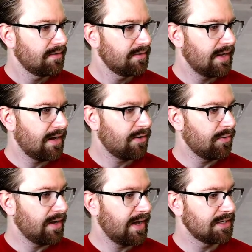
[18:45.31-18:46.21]
Now,
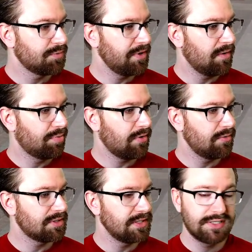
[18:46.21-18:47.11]
as we
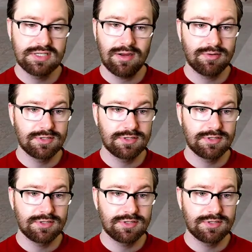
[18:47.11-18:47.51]
approach the summer